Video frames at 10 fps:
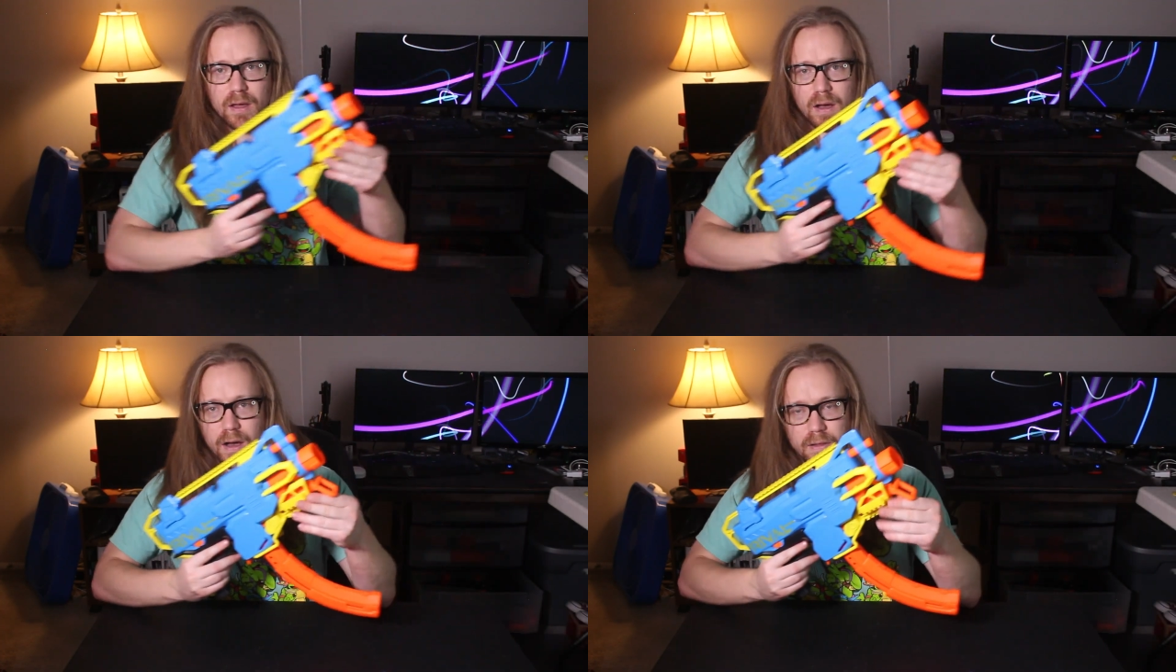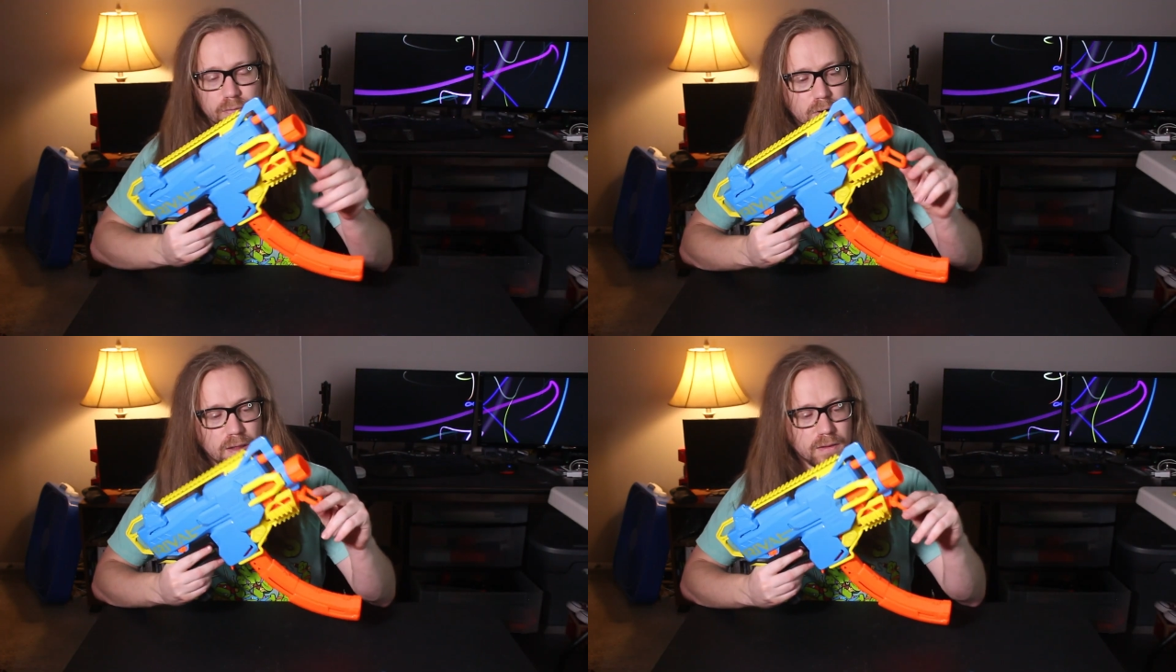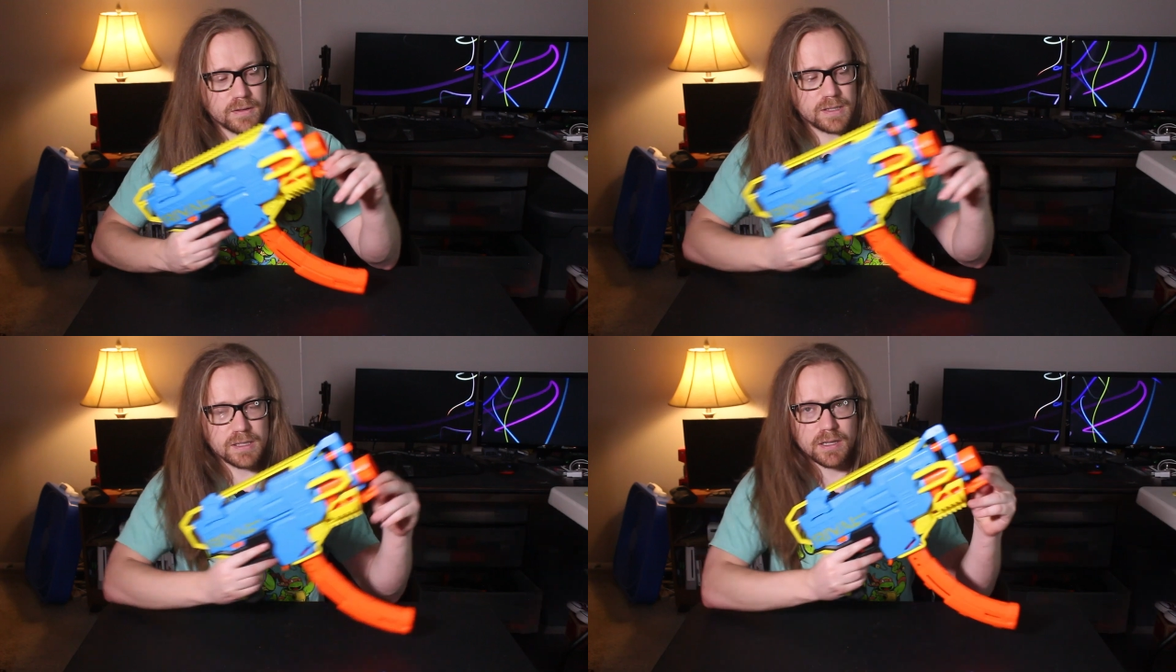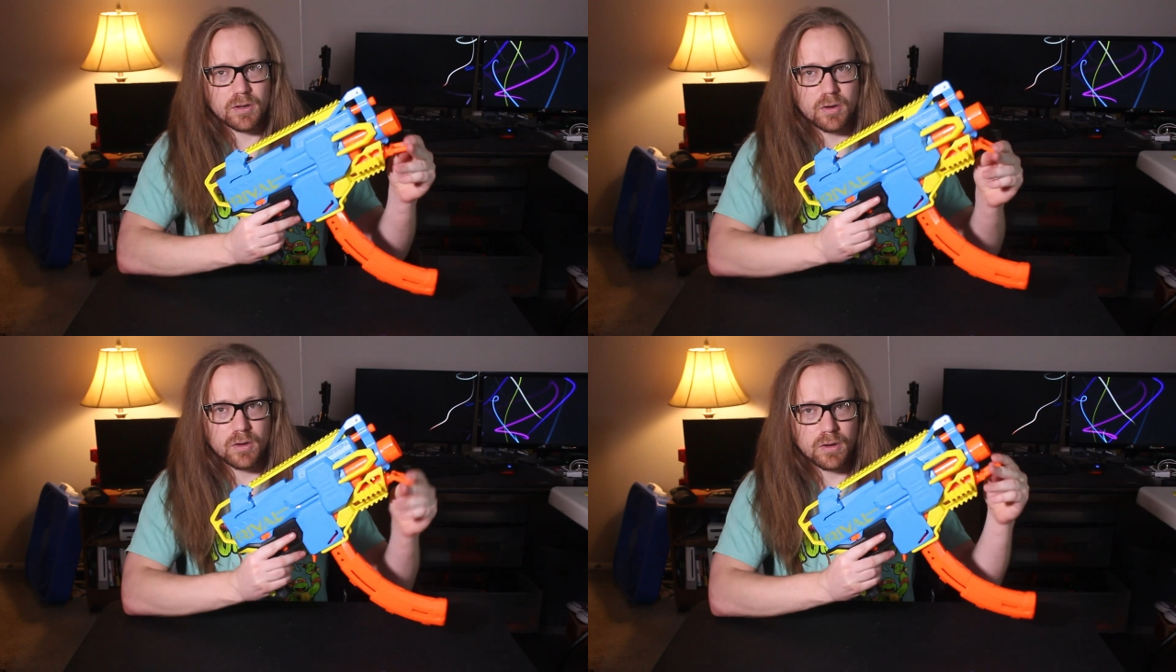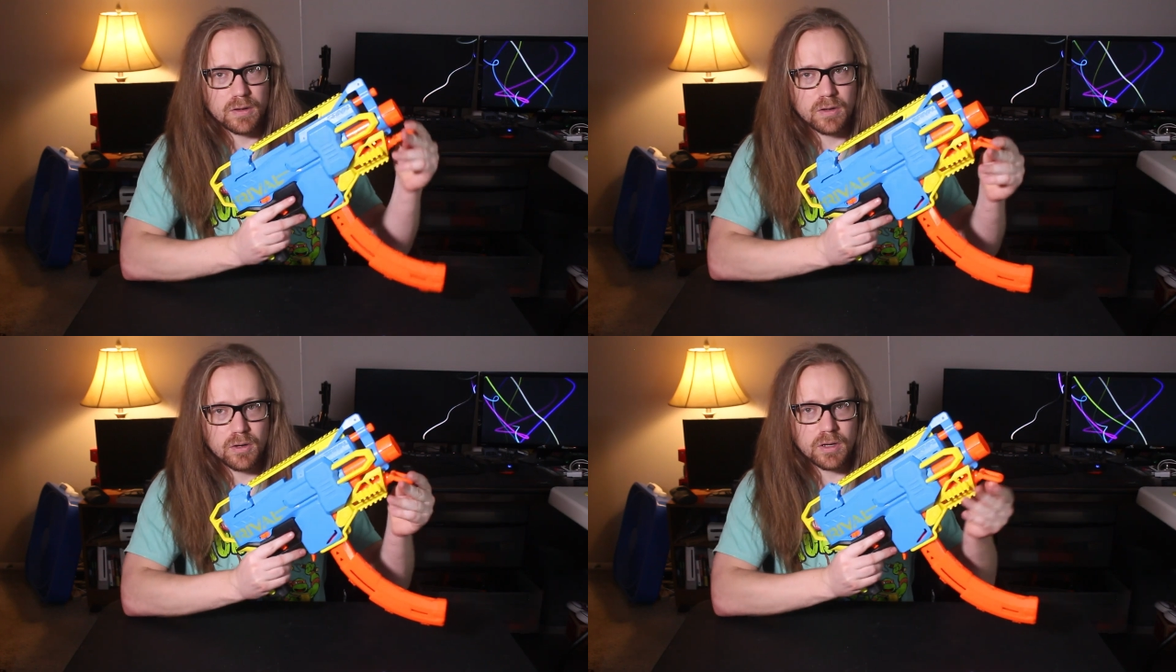On the front there's this little
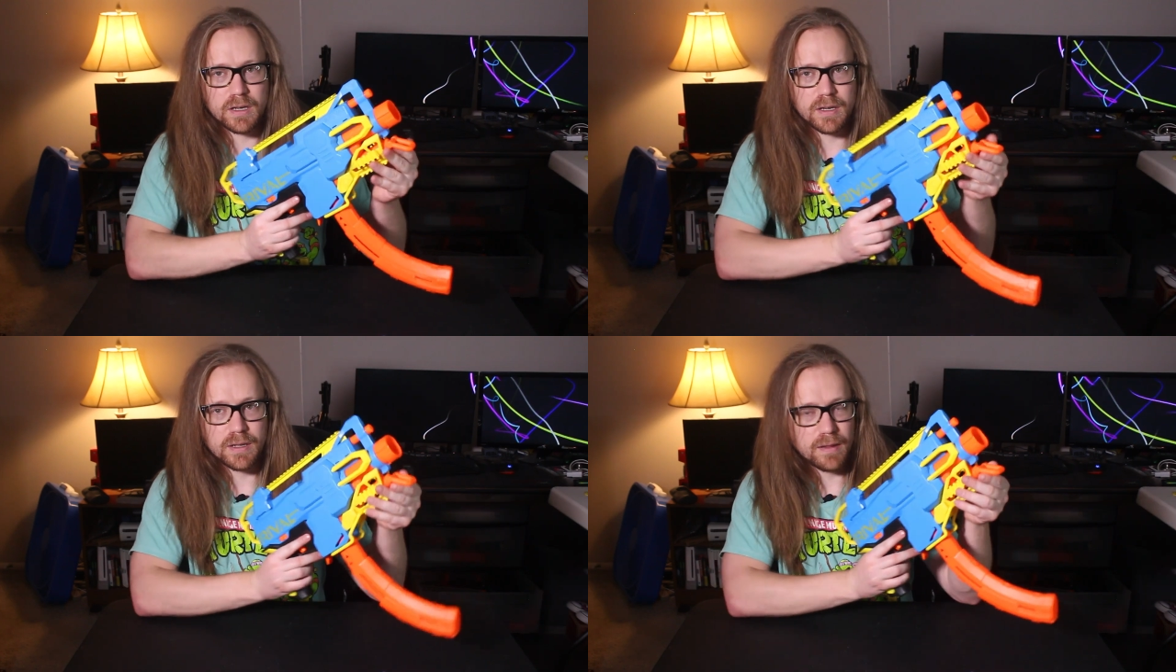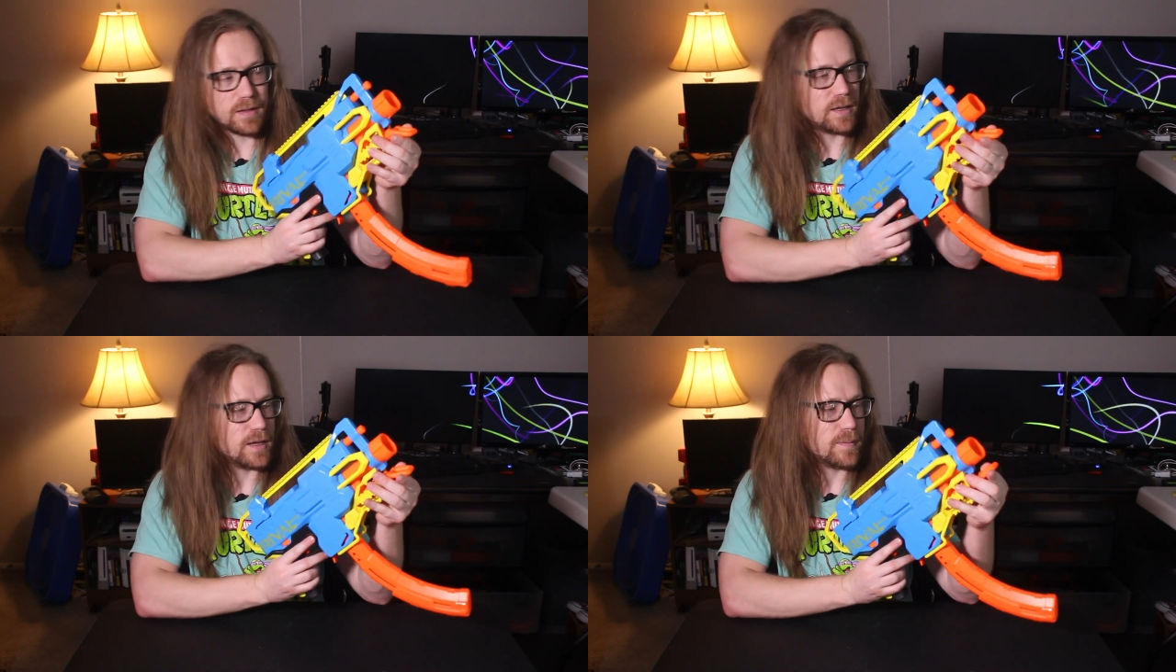hook thing.